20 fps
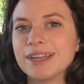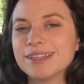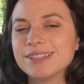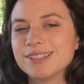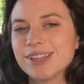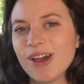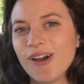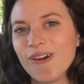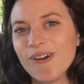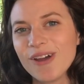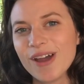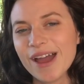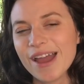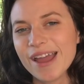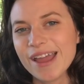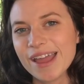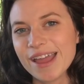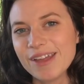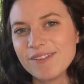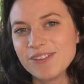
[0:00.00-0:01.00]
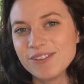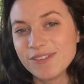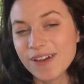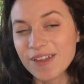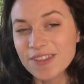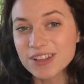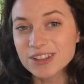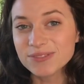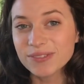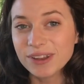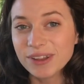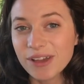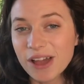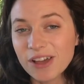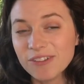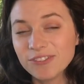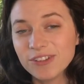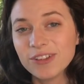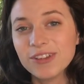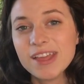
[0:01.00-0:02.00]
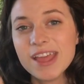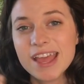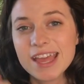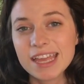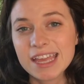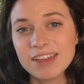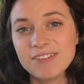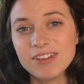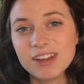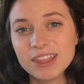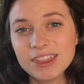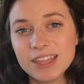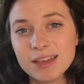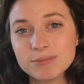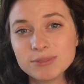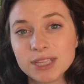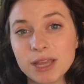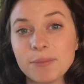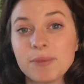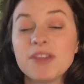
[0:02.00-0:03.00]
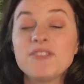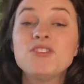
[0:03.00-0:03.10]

So If you found this video helpful, give it a thumbs up.